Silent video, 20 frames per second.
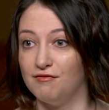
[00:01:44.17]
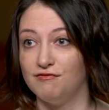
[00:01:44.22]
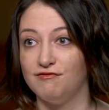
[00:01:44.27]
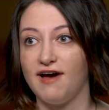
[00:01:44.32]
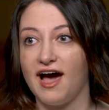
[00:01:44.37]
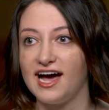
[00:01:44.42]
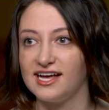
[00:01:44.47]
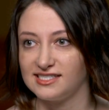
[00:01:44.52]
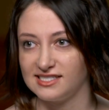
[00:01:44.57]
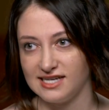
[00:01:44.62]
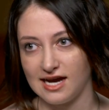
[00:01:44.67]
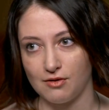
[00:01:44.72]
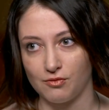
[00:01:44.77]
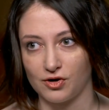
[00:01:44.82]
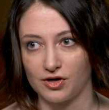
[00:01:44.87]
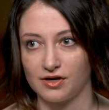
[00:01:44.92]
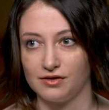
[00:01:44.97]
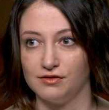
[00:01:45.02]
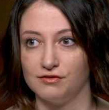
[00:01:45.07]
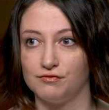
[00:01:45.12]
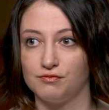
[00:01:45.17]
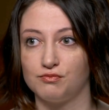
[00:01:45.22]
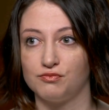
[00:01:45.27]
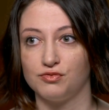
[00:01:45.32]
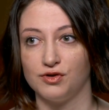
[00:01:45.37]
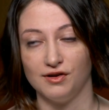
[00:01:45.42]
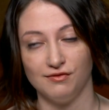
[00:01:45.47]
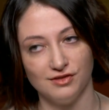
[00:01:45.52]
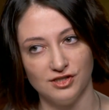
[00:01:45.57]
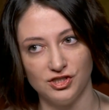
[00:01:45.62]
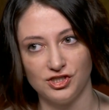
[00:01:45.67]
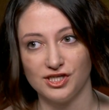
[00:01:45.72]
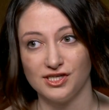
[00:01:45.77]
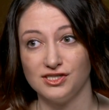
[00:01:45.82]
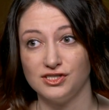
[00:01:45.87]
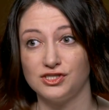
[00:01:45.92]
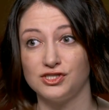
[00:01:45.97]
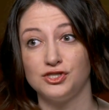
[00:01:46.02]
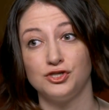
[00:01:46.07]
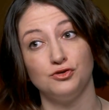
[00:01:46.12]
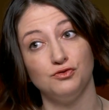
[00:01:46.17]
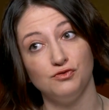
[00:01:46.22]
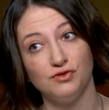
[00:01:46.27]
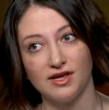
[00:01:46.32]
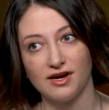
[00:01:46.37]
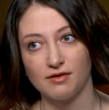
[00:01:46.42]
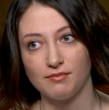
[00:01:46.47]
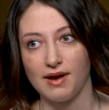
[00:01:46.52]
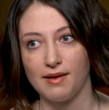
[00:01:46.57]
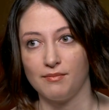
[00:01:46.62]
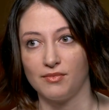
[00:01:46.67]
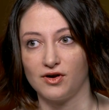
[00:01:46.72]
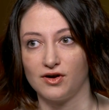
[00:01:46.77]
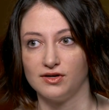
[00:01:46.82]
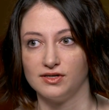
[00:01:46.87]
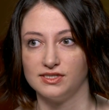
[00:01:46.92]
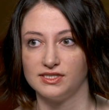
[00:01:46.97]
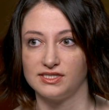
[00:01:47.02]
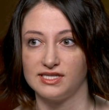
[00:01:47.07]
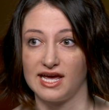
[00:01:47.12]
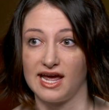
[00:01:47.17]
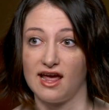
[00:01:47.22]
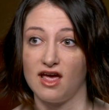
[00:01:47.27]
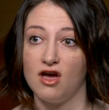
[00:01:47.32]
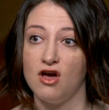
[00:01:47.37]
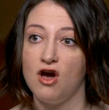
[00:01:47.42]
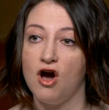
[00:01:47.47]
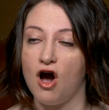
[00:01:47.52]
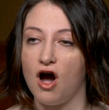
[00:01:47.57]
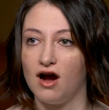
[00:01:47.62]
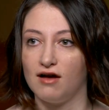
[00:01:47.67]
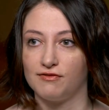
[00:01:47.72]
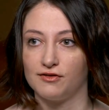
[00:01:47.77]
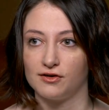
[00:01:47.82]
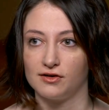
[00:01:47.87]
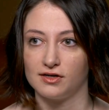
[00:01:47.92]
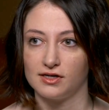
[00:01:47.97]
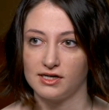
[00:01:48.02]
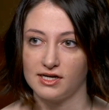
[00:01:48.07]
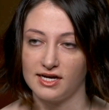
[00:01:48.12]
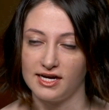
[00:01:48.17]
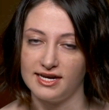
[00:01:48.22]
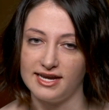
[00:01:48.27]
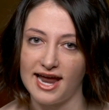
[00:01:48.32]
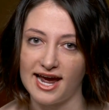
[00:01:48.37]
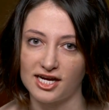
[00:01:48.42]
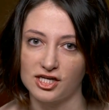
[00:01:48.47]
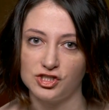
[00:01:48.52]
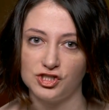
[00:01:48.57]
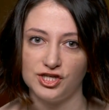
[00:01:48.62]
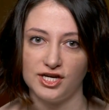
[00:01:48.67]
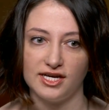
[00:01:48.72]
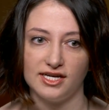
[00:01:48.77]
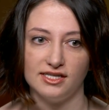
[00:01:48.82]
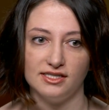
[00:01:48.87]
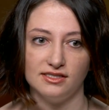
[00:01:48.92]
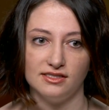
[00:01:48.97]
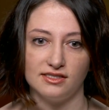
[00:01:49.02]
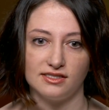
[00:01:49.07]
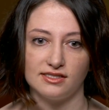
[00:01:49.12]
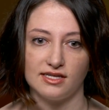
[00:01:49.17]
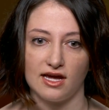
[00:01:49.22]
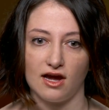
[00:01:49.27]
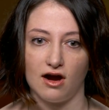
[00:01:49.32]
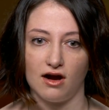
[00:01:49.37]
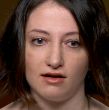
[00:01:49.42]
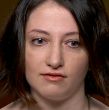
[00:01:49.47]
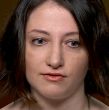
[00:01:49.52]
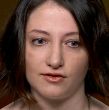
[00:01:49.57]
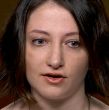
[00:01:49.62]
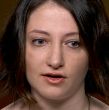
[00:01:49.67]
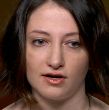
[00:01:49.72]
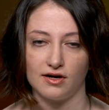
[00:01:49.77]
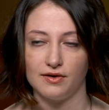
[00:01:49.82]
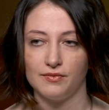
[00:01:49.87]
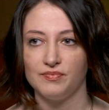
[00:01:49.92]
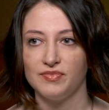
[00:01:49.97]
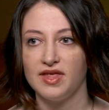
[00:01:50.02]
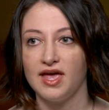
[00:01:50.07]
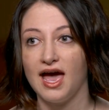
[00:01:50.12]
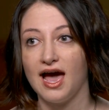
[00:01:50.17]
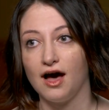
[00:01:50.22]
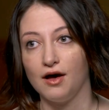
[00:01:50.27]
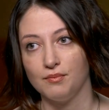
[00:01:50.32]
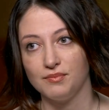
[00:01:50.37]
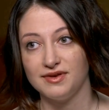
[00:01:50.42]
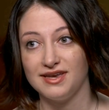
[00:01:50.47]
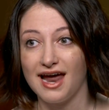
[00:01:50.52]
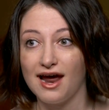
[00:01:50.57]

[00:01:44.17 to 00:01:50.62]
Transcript: a vast network of privileges to their members. They offer connections, they offer help